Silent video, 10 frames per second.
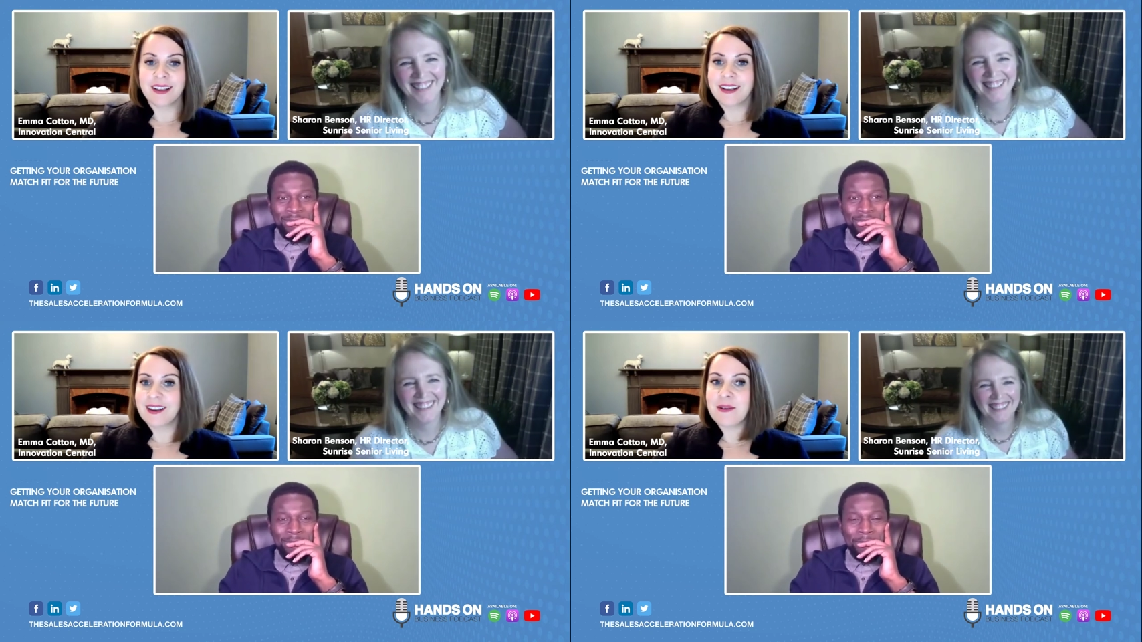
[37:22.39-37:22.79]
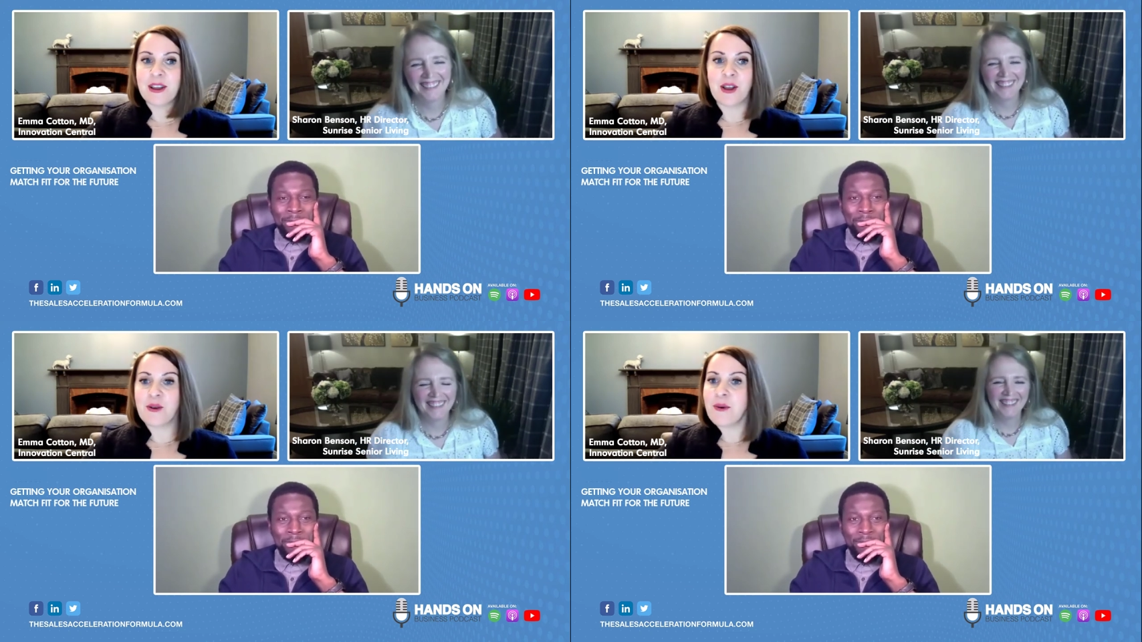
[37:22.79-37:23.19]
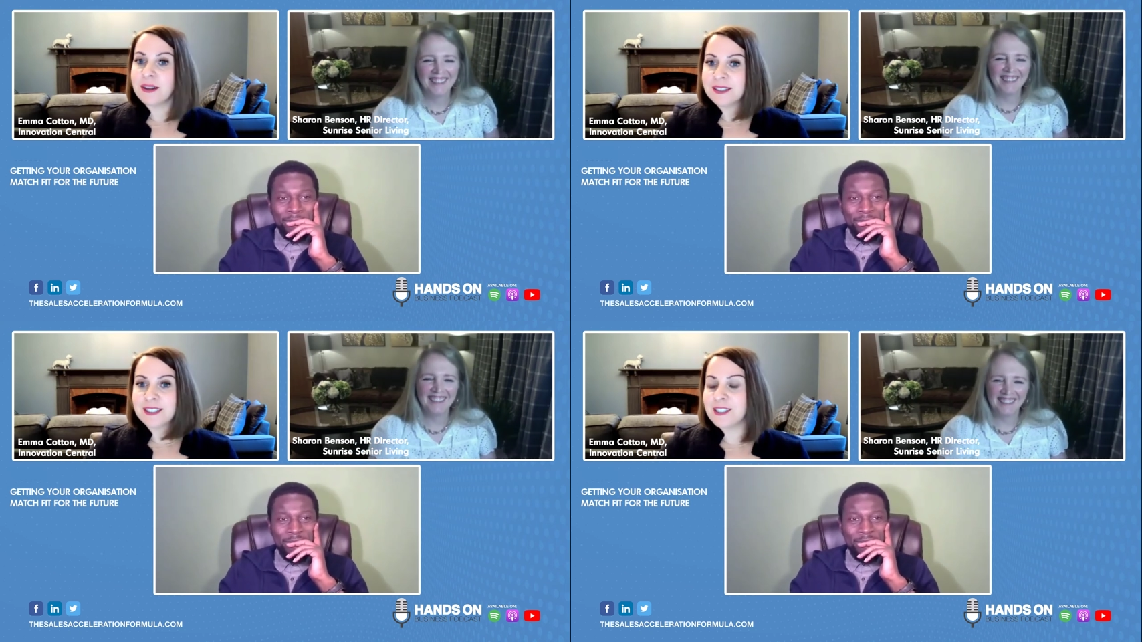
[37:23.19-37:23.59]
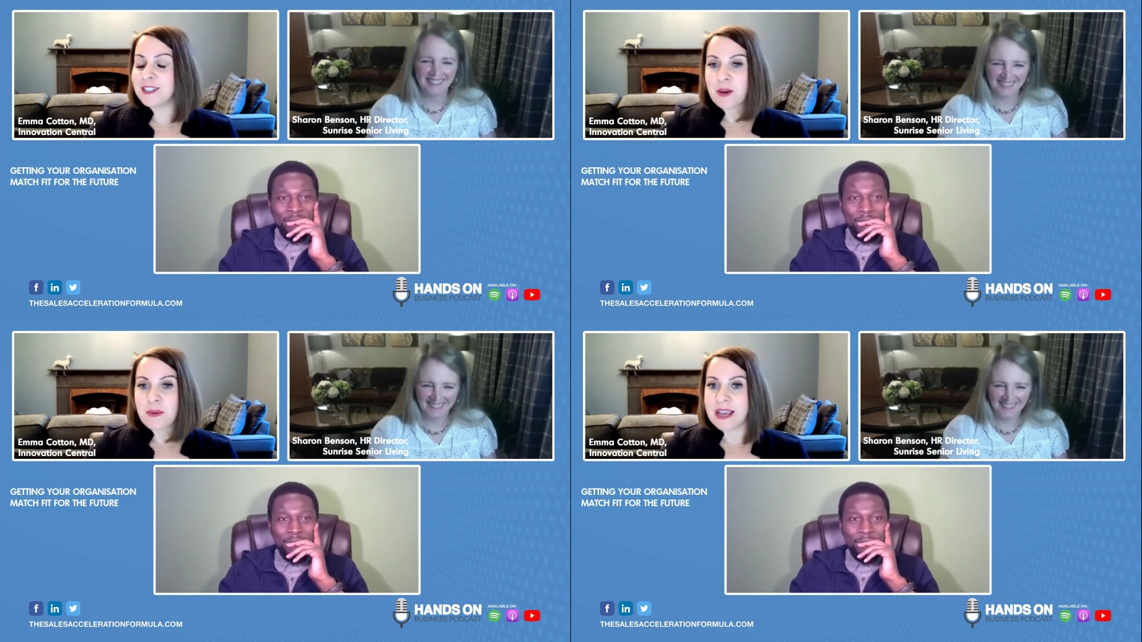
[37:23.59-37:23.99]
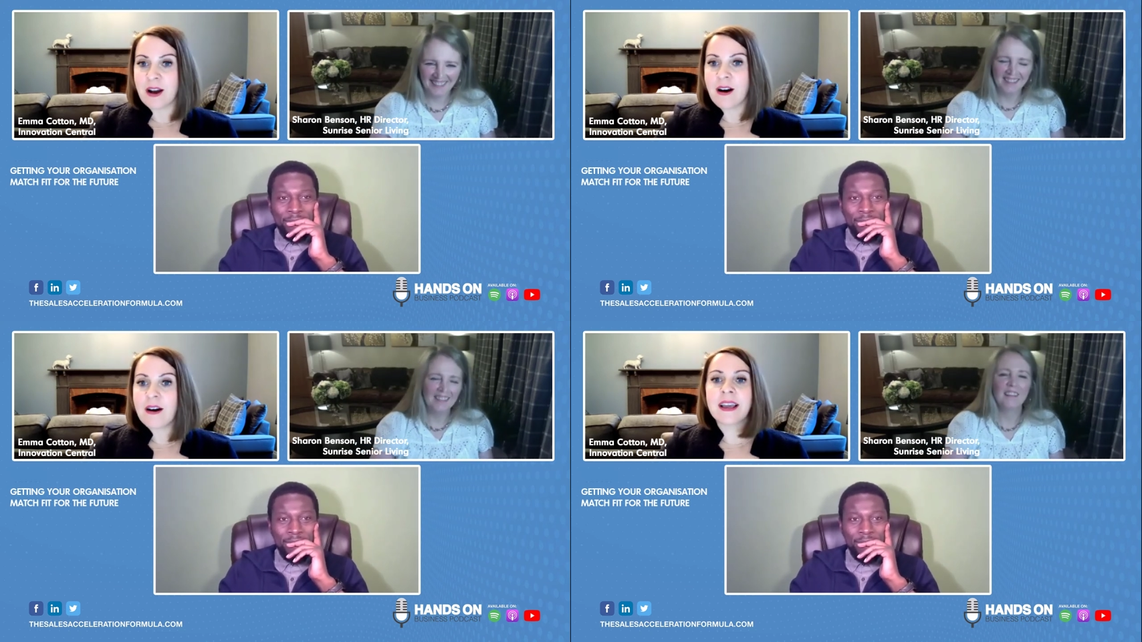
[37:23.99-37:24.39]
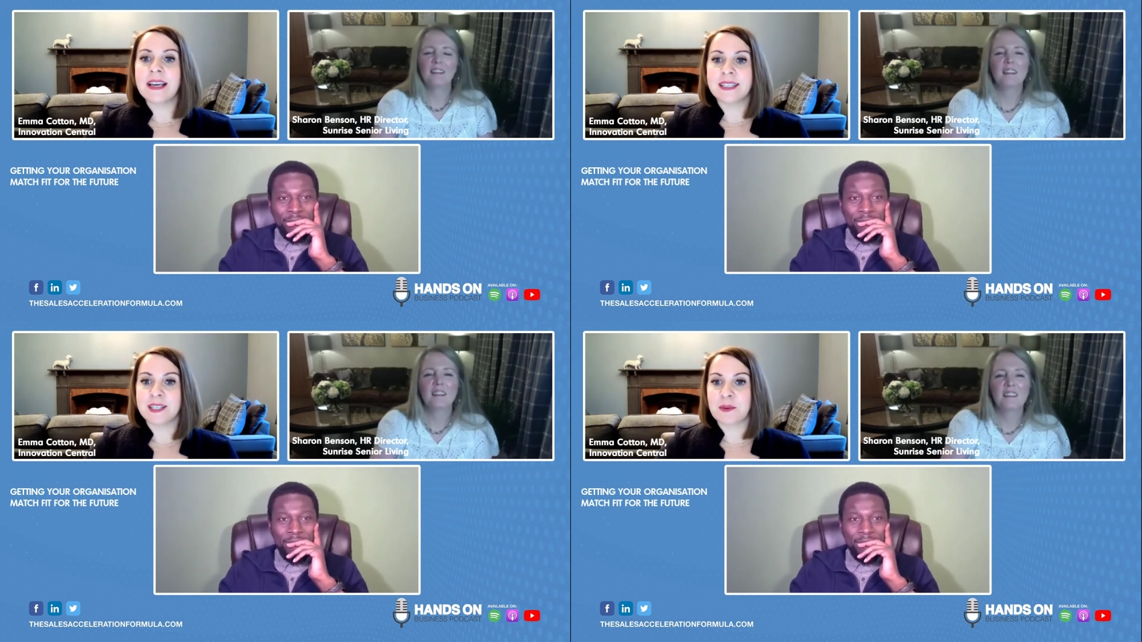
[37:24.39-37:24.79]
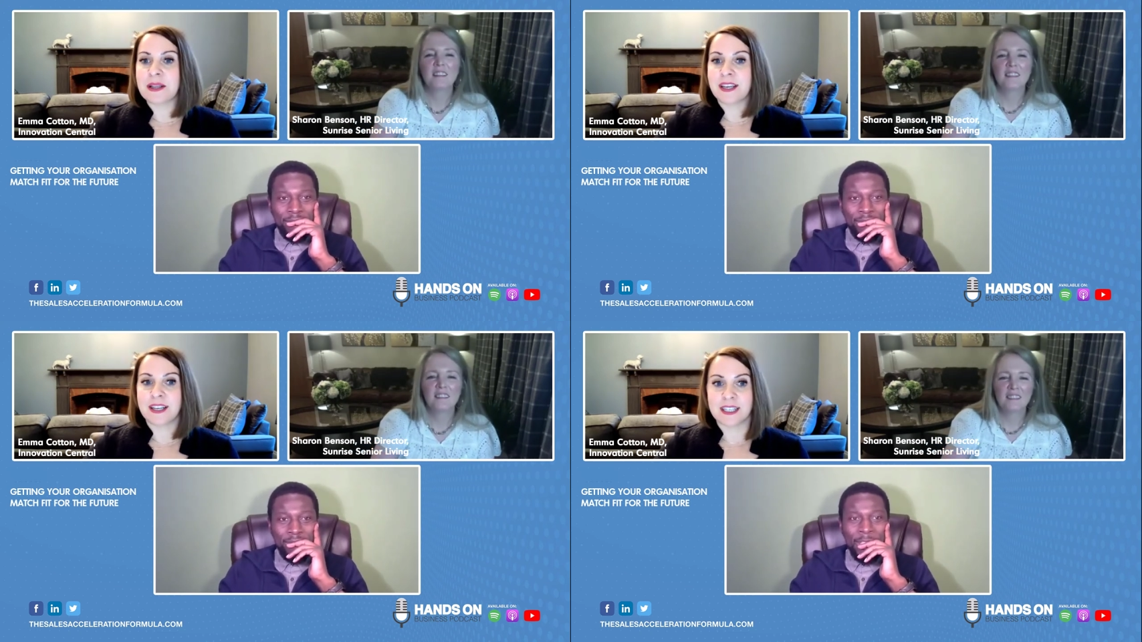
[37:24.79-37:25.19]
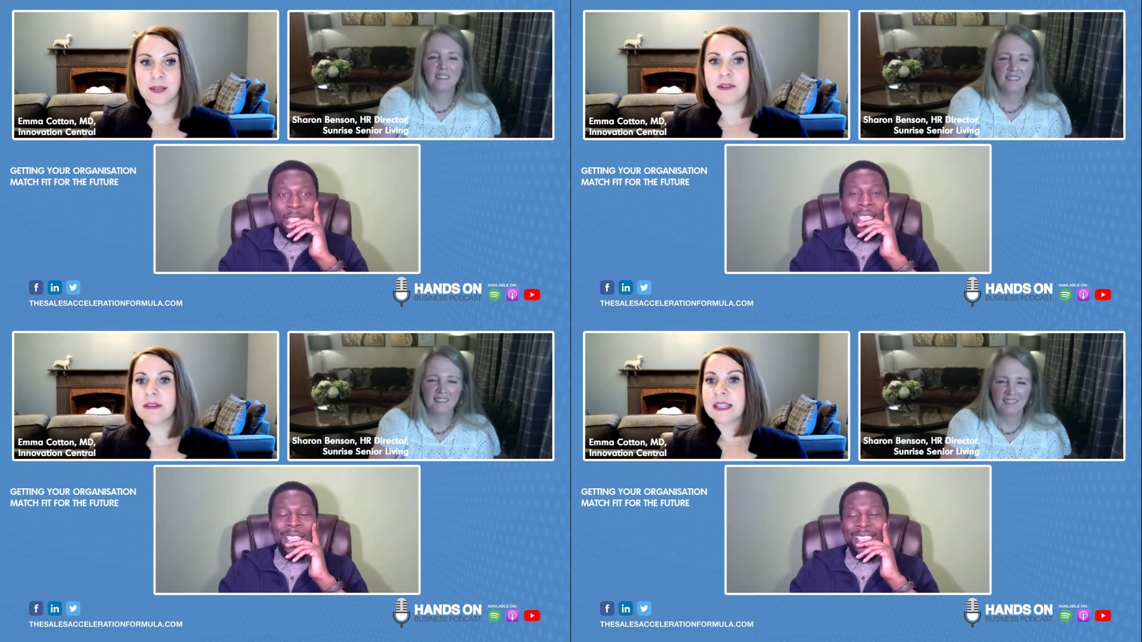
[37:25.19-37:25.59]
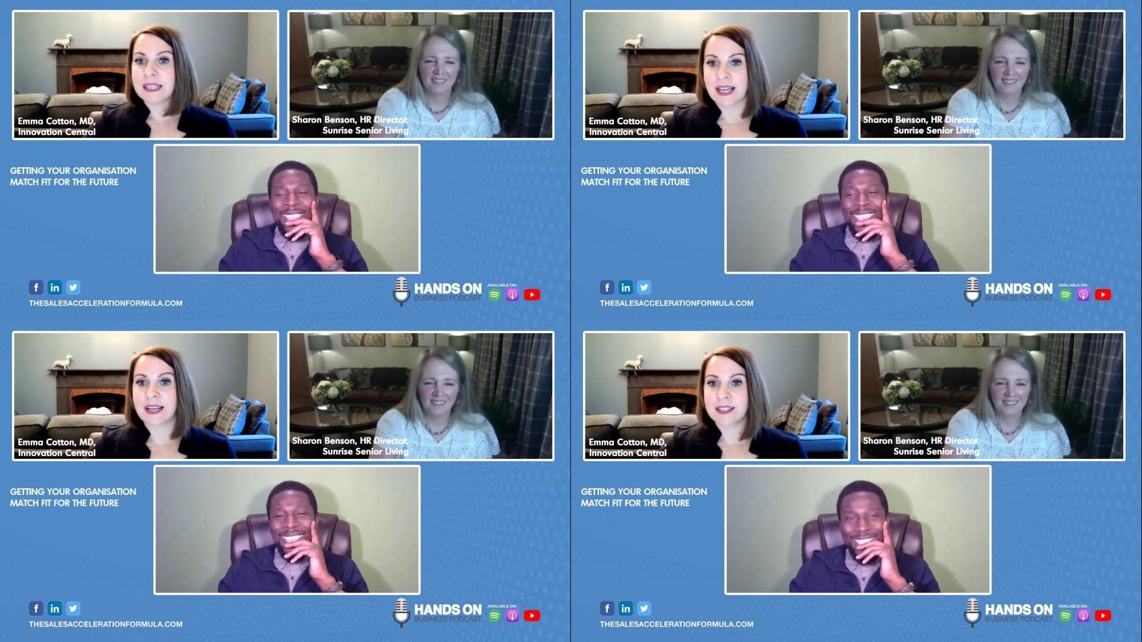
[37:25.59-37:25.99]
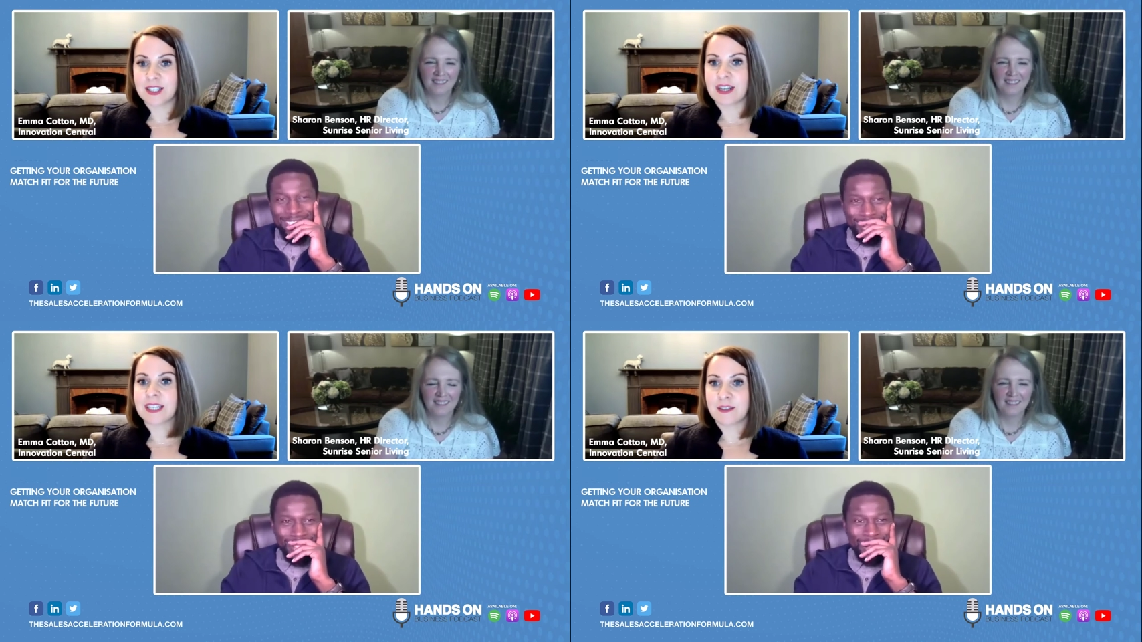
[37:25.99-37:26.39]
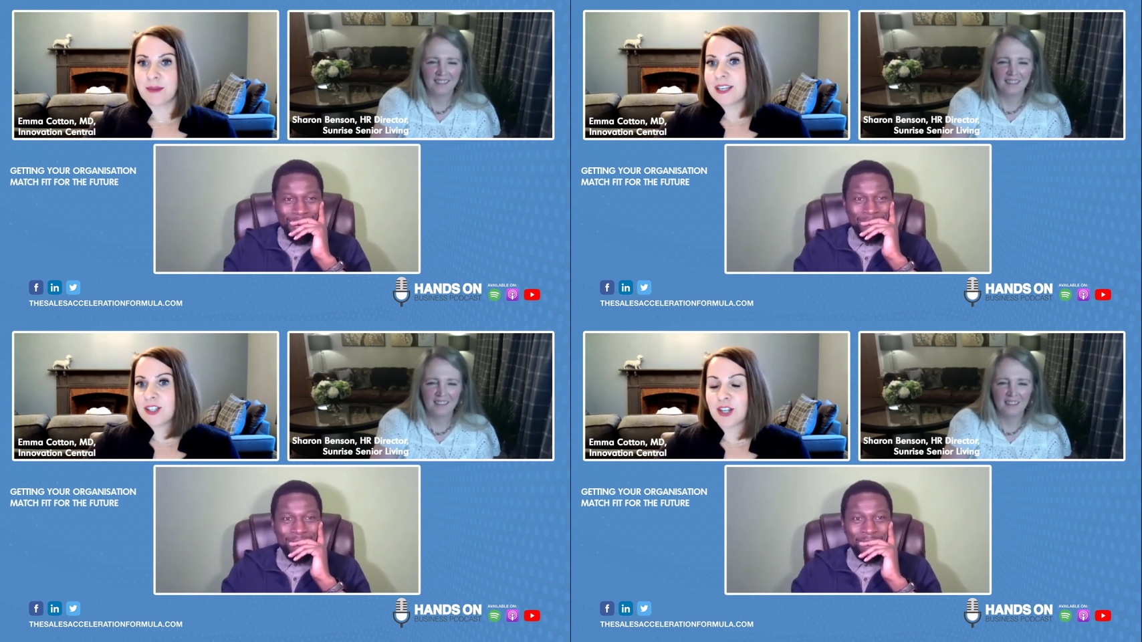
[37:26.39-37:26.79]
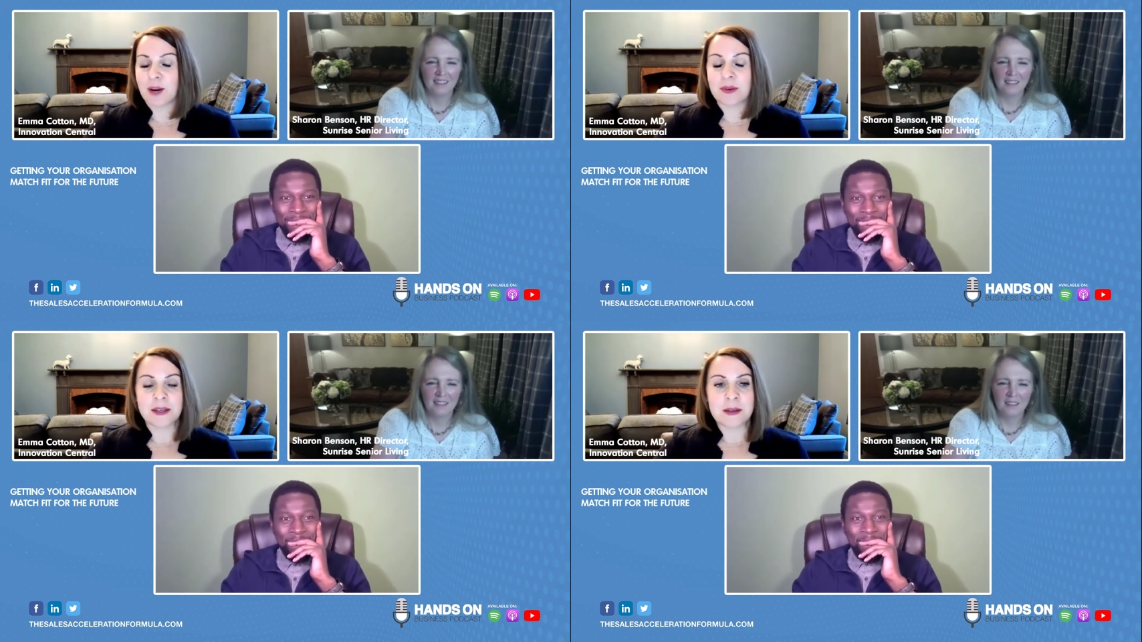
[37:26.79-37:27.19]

Speaker 1: You know, who wants to do ER cases when you can do a really sexy transformation job?